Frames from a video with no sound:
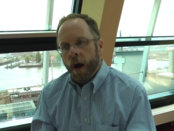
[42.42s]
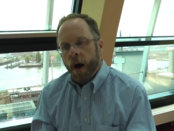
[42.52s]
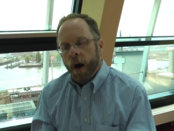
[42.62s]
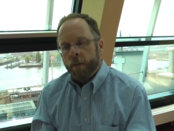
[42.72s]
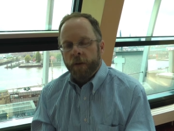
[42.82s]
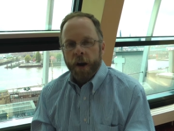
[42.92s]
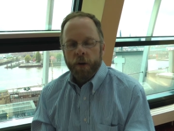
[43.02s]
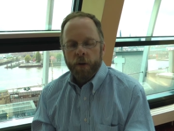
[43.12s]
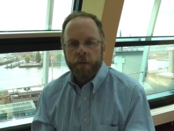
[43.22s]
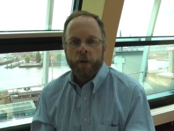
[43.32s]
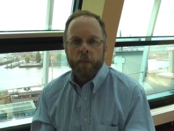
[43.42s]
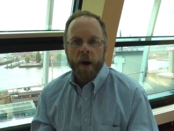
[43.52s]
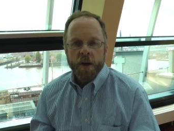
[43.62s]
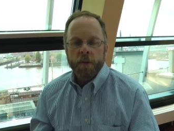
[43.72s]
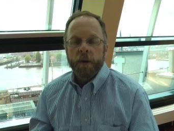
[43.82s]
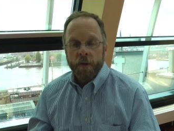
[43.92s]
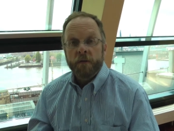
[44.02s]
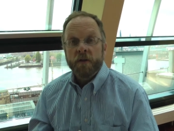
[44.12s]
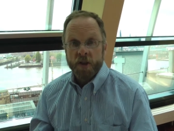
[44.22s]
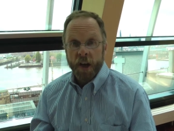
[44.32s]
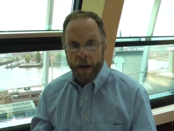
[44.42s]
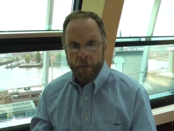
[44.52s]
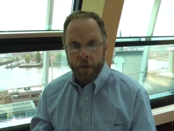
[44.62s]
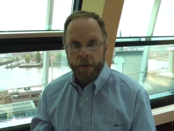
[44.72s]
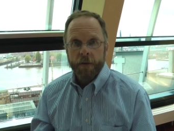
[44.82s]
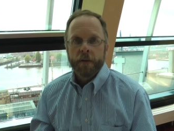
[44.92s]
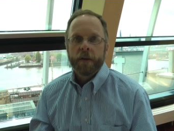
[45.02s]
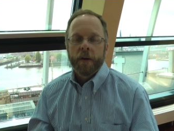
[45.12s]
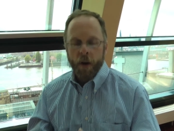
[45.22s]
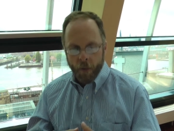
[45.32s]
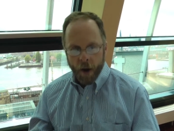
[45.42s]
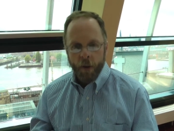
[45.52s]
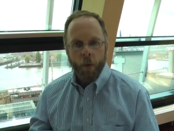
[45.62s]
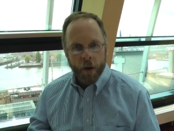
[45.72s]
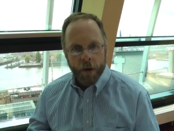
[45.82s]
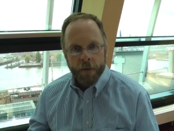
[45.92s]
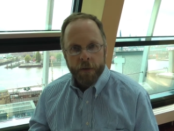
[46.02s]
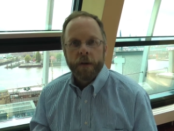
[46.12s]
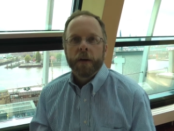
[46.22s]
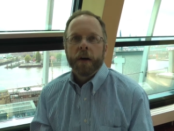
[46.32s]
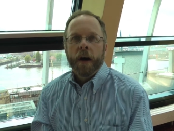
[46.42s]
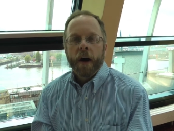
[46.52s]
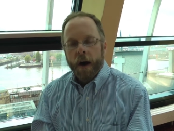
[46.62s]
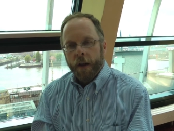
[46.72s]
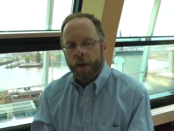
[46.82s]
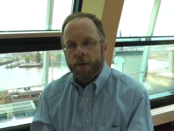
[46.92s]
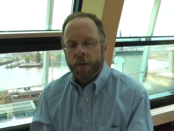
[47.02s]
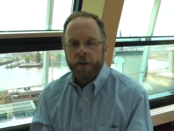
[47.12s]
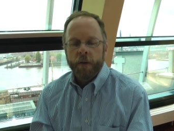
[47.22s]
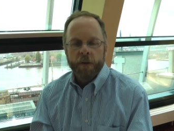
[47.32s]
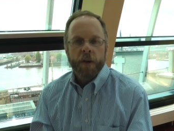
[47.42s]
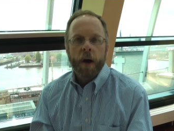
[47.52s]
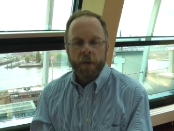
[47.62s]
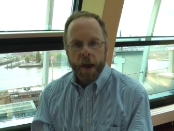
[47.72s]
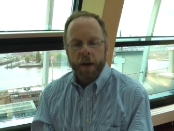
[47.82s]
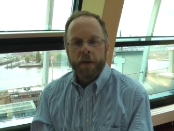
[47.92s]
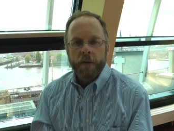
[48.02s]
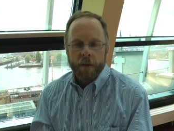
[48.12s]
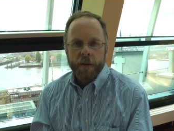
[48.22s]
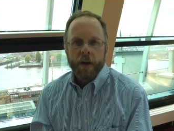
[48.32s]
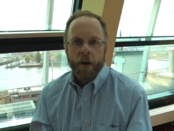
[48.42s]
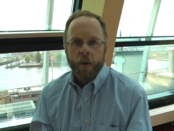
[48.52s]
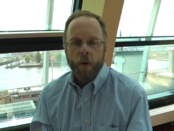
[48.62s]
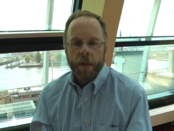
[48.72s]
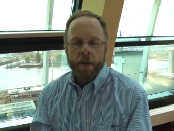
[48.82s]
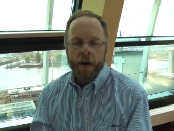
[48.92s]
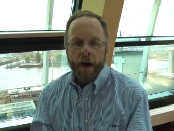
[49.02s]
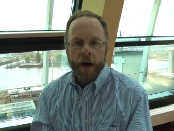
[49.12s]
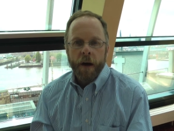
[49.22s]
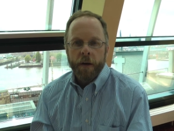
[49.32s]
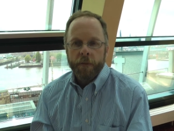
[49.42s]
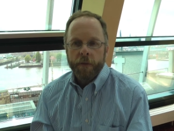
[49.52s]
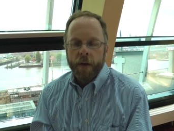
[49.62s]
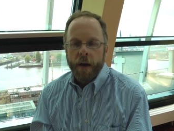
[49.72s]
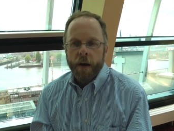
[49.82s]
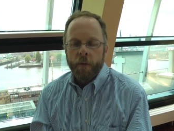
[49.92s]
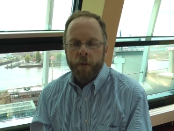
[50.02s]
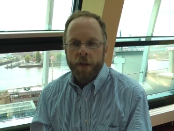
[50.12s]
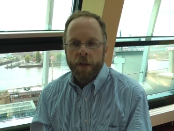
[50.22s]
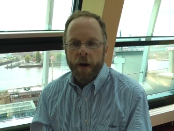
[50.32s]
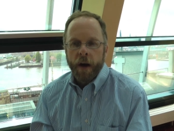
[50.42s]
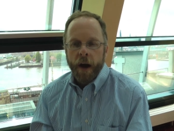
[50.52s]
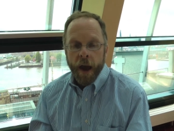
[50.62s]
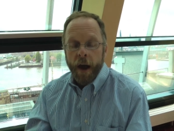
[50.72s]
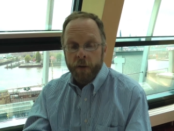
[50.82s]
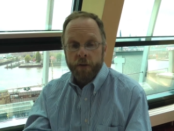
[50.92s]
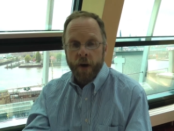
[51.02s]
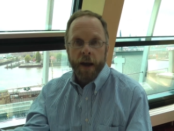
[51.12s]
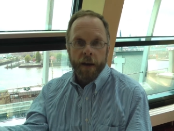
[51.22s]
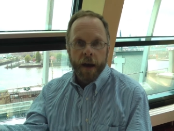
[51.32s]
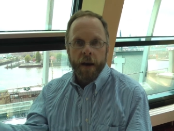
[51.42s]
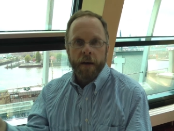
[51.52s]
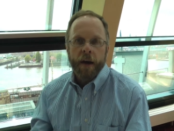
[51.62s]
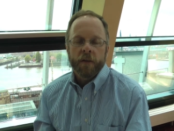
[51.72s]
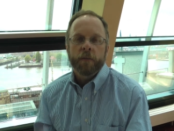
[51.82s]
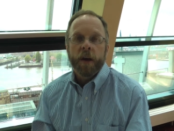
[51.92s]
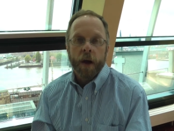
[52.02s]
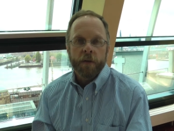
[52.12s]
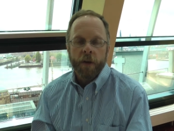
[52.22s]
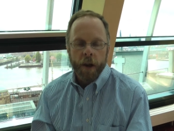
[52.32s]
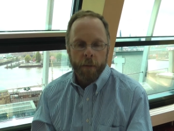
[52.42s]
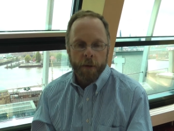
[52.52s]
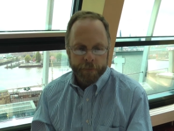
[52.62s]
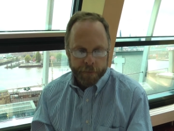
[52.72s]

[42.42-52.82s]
uh, provide a uniform measurement of fishing effort around the world uh, that's continuously updated with uh, with uh, A I S tracking data as it becomes available.